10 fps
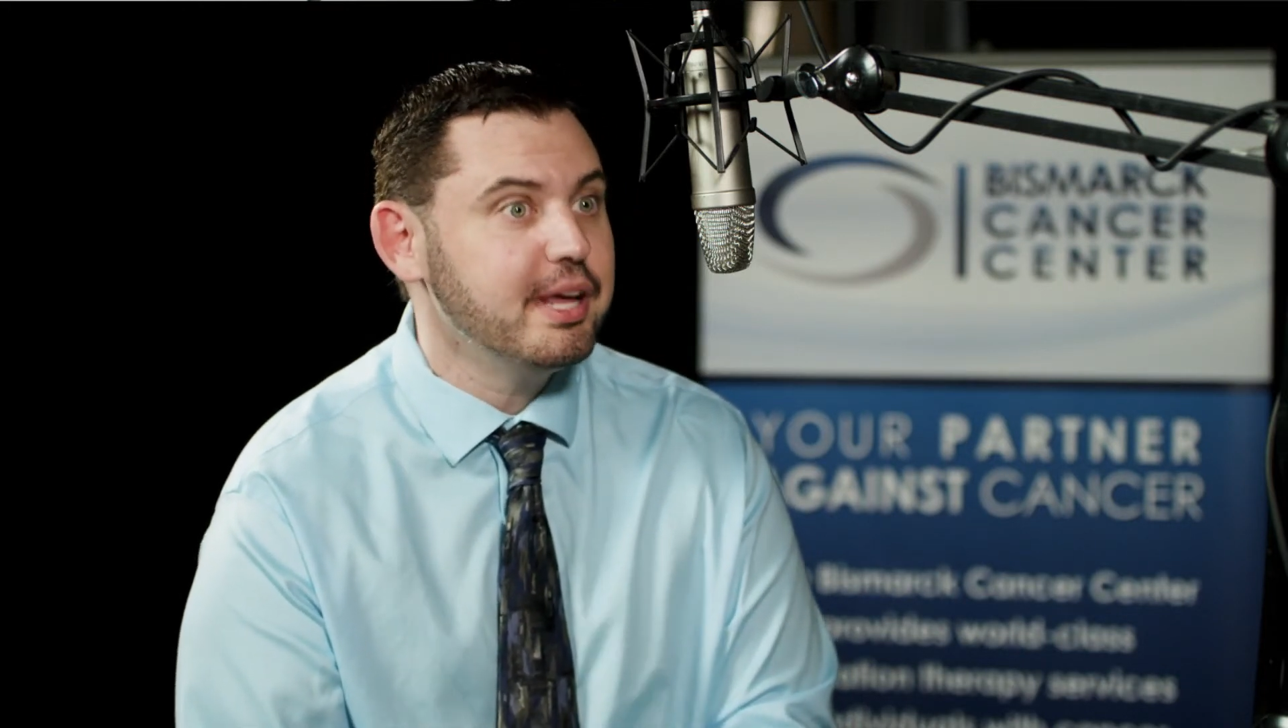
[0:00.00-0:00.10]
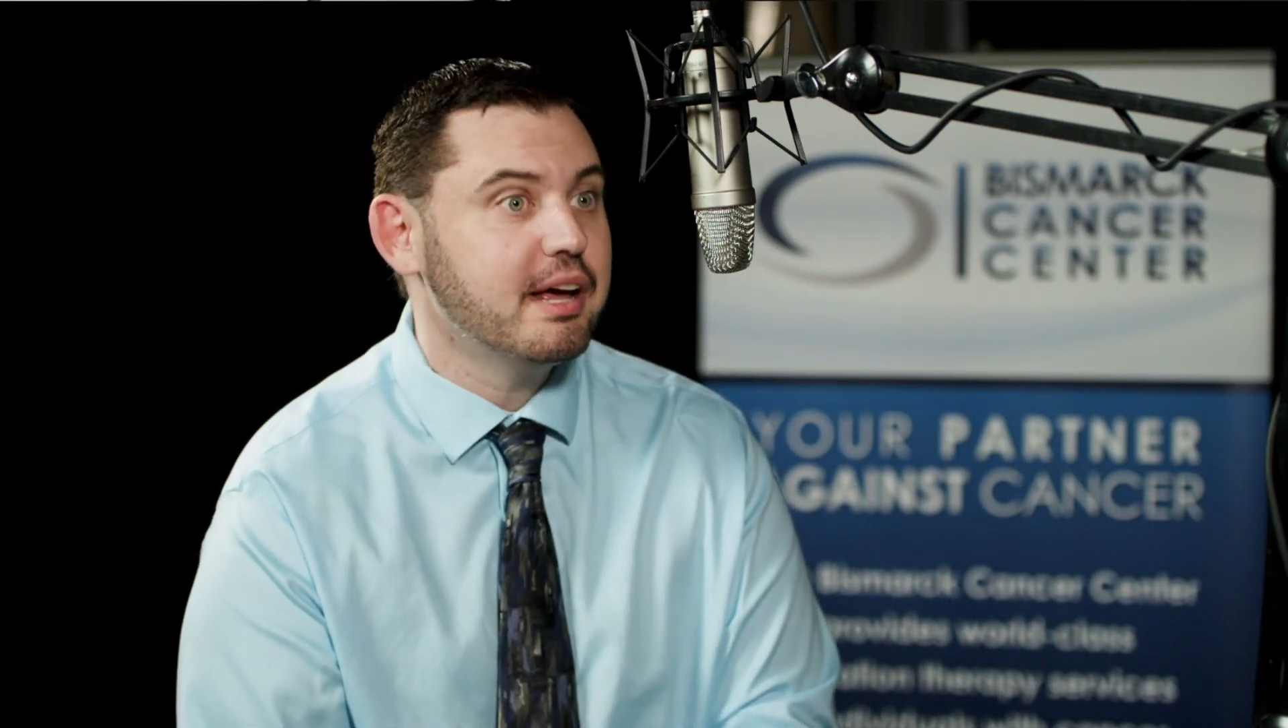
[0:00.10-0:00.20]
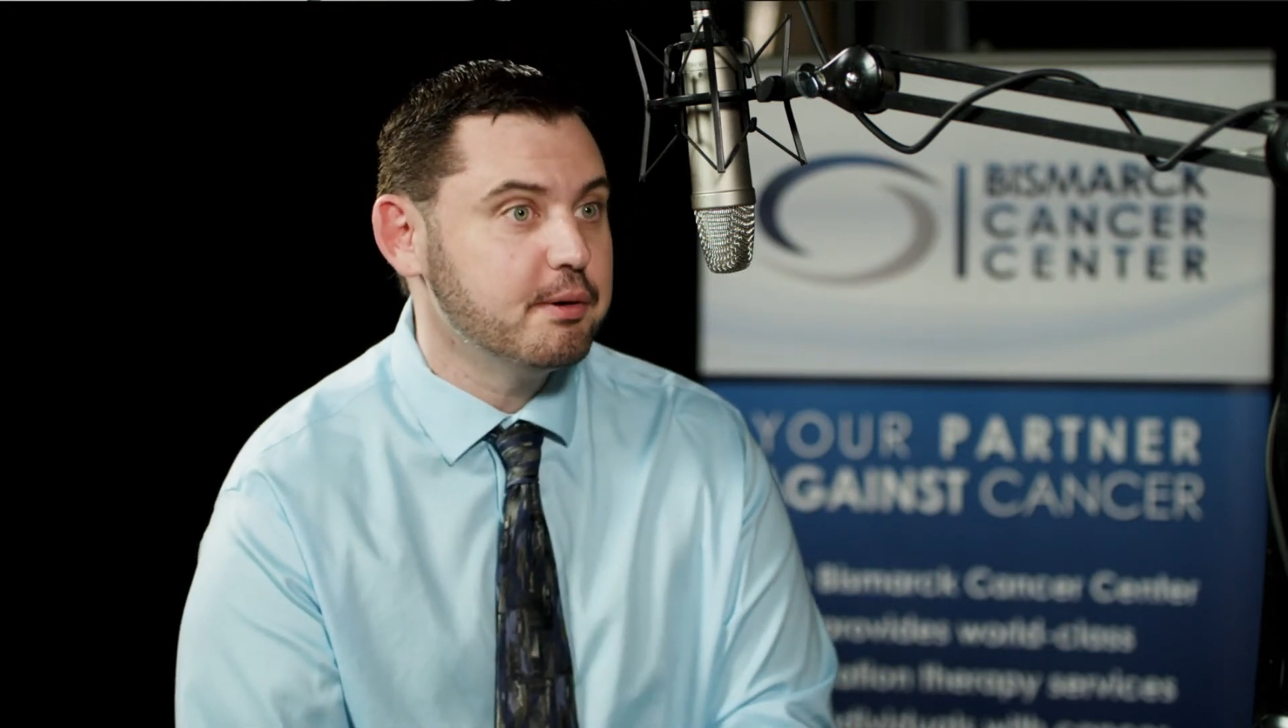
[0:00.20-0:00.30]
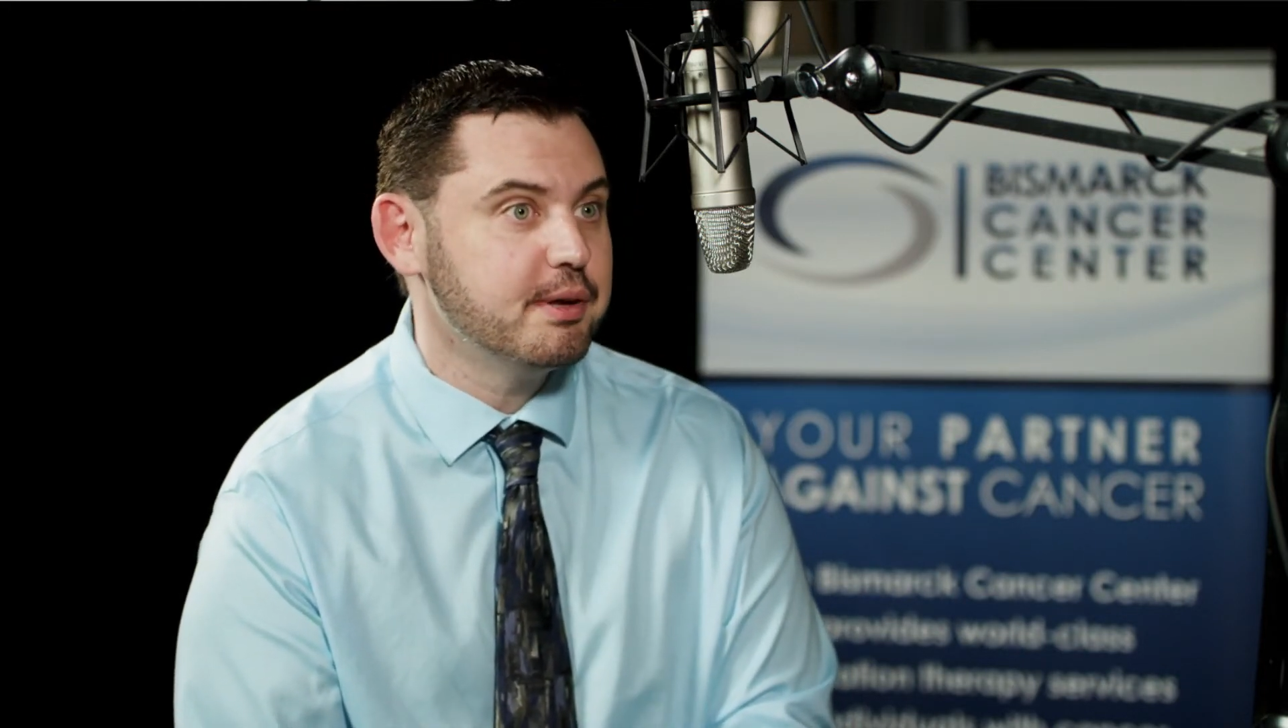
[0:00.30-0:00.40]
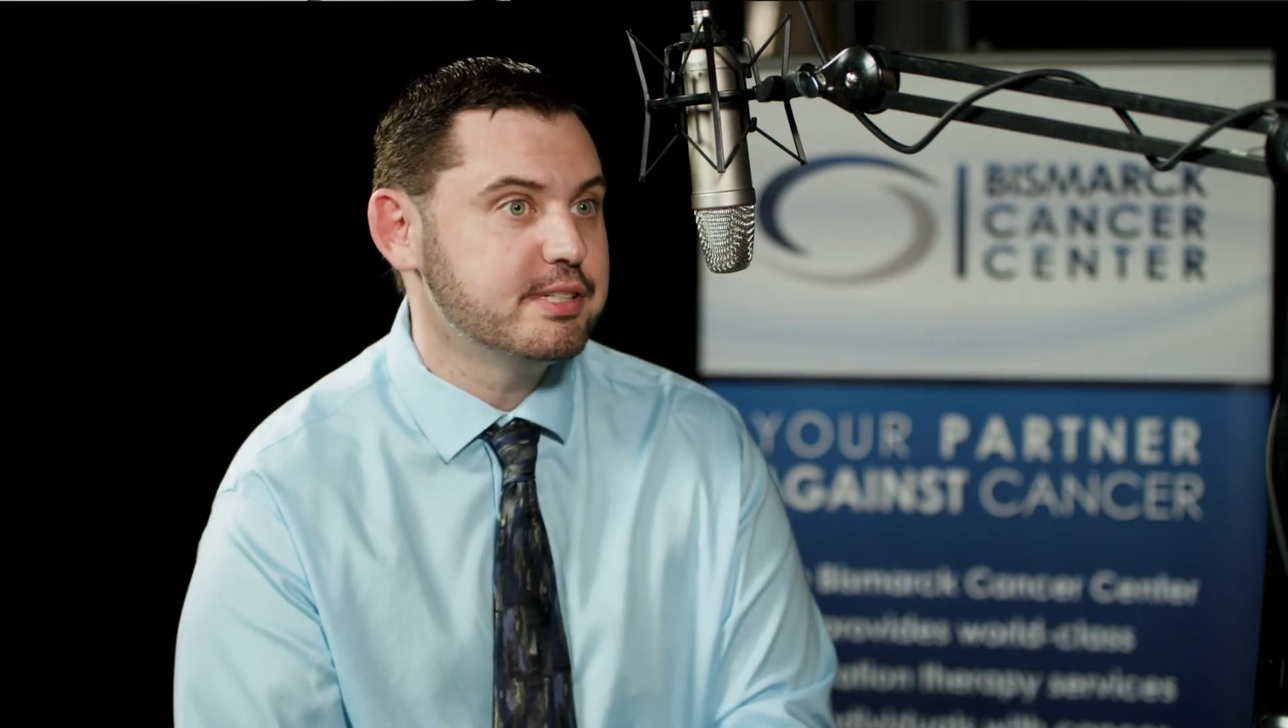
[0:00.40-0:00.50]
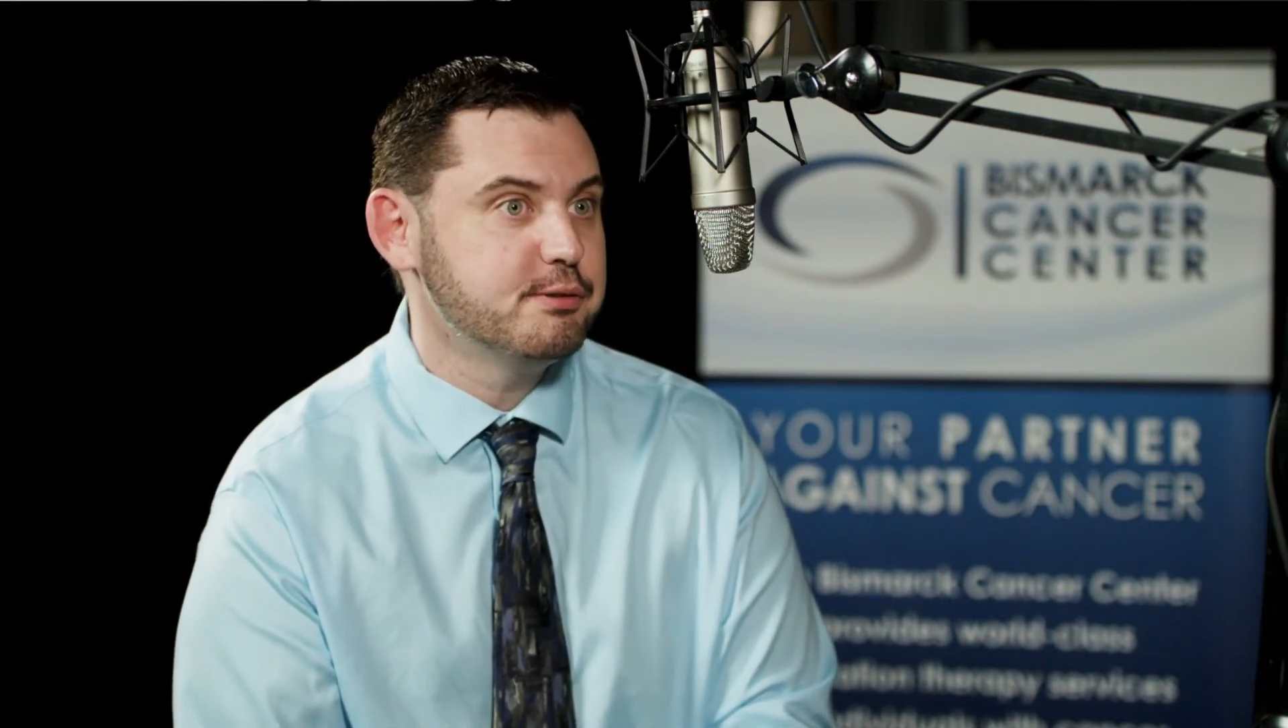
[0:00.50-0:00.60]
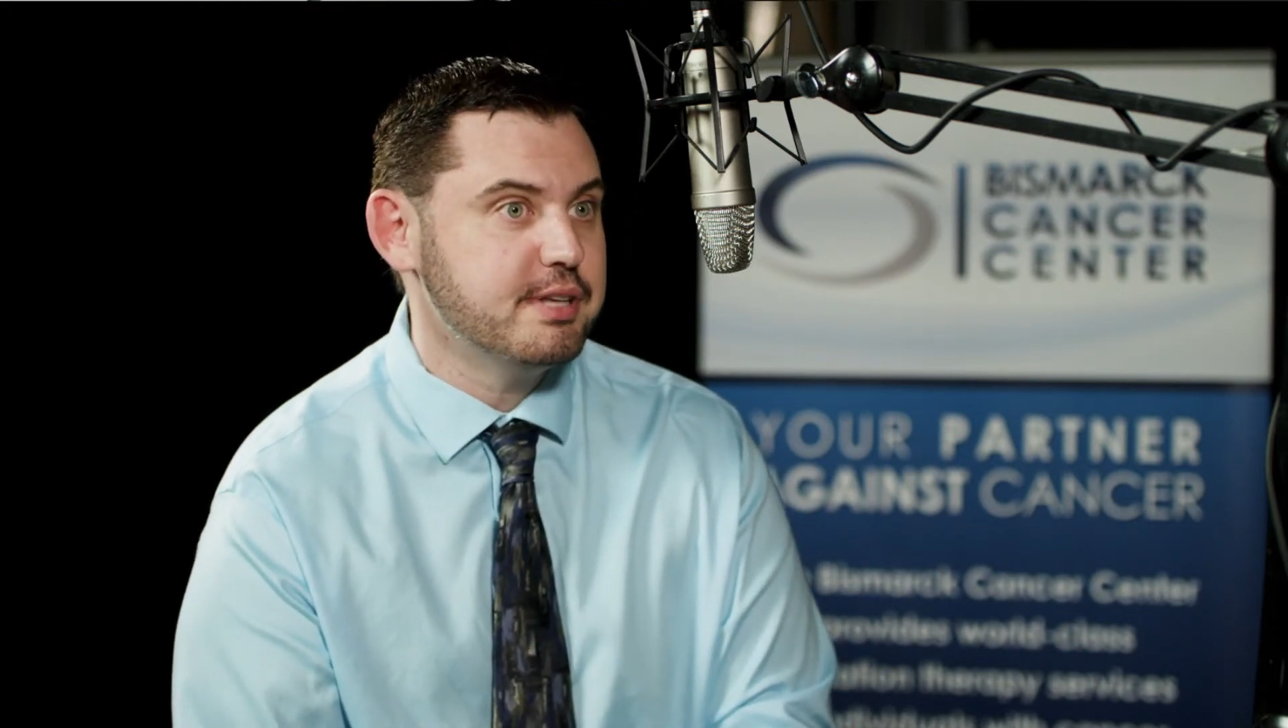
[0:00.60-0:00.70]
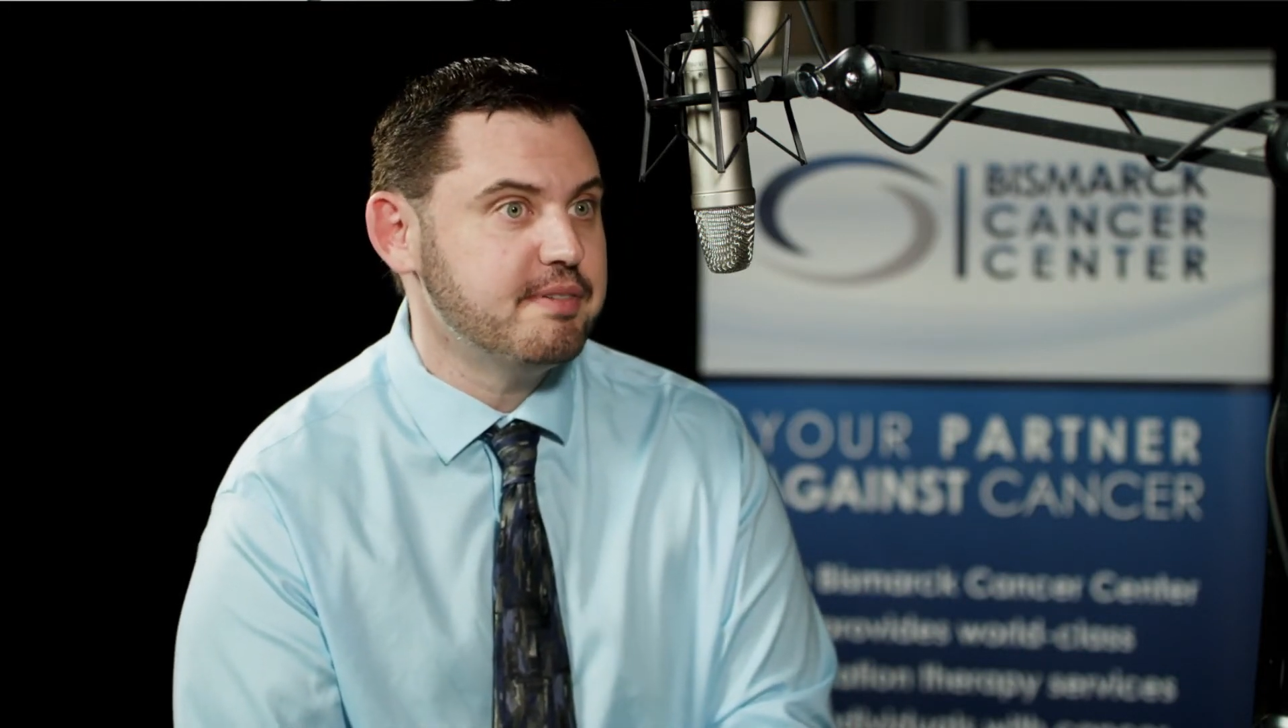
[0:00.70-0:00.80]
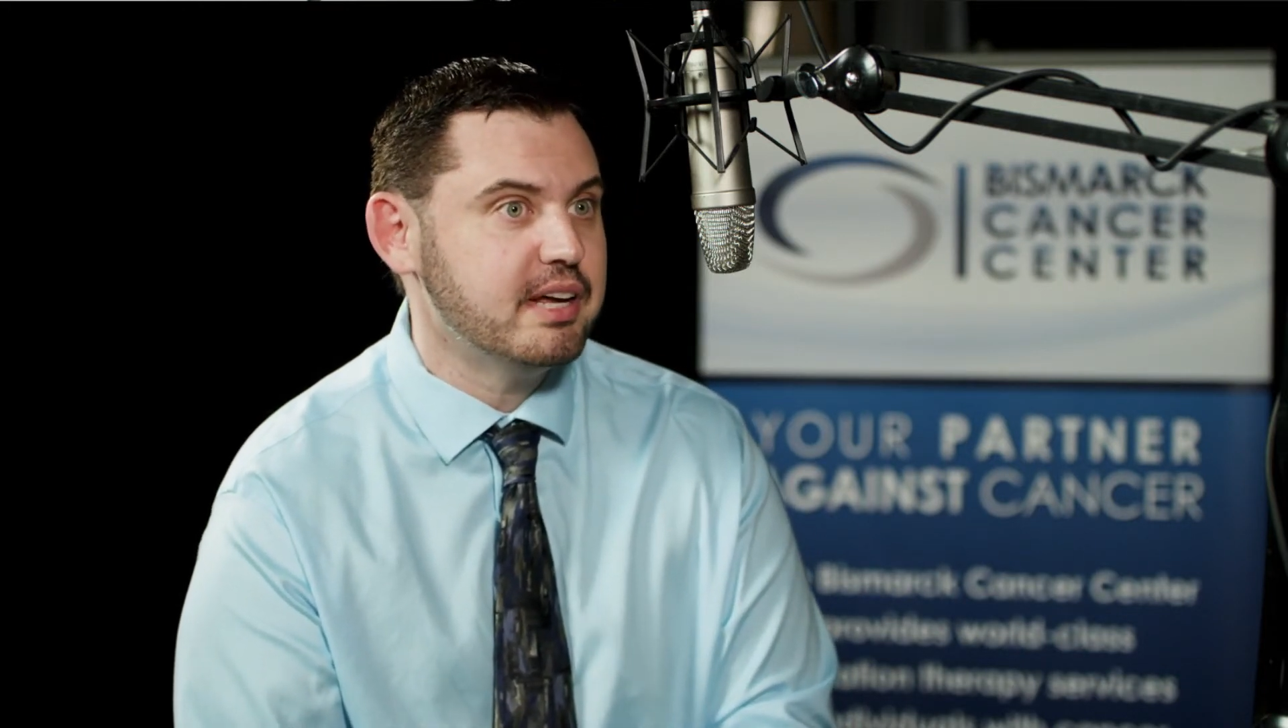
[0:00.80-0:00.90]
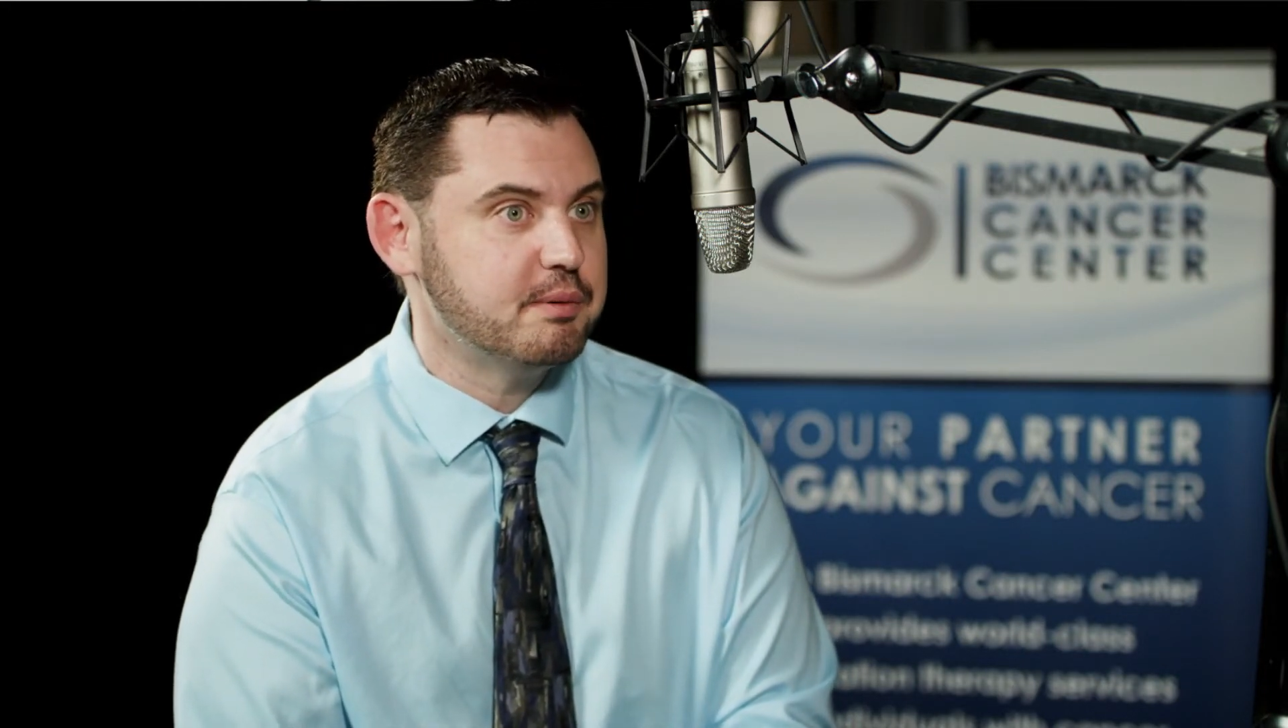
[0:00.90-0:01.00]
Yeah, as soon as
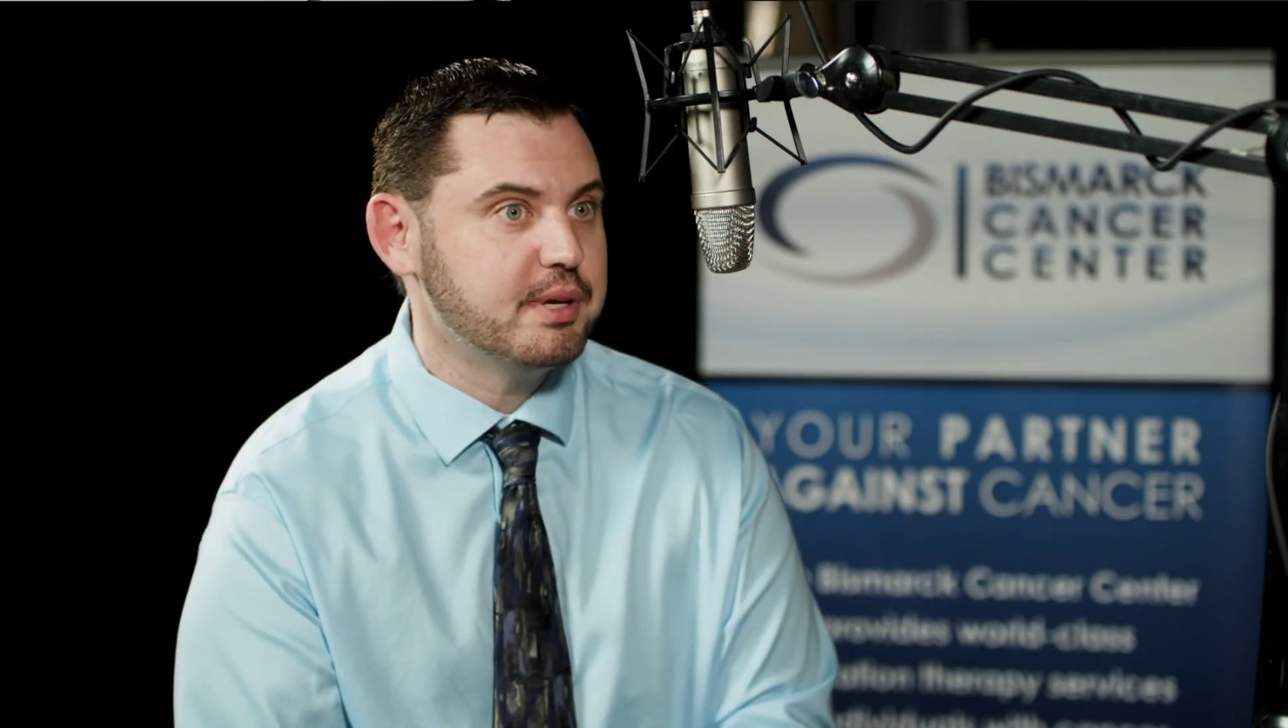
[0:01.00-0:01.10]
they found